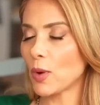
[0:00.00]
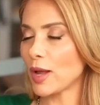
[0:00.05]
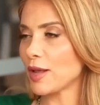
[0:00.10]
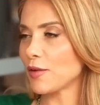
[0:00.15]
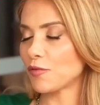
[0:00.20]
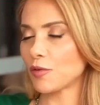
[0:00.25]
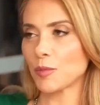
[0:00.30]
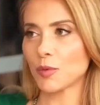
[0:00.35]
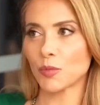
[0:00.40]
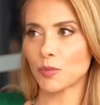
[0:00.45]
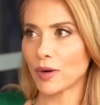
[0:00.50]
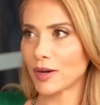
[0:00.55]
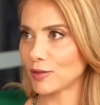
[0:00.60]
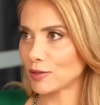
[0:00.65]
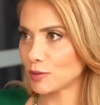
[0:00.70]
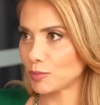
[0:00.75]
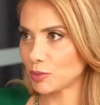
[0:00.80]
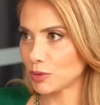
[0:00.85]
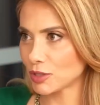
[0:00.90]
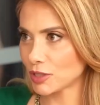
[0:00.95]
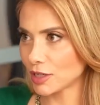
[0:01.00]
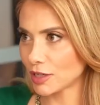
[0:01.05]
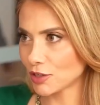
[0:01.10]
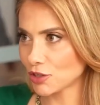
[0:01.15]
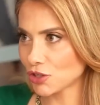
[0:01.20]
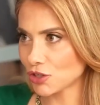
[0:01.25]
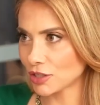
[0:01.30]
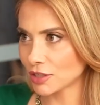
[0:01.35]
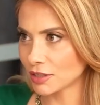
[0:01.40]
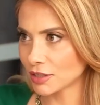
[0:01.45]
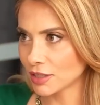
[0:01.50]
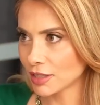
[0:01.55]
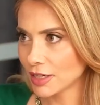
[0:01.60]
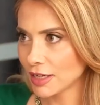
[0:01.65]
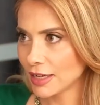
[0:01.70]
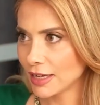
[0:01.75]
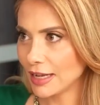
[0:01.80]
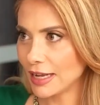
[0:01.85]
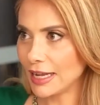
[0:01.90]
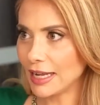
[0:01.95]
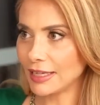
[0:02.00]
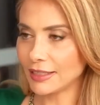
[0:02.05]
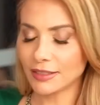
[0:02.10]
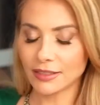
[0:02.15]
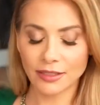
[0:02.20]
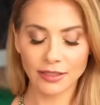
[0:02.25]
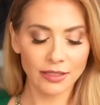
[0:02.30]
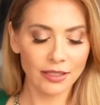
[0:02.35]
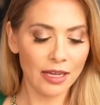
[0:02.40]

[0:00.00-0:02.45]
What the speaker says: away from the record production at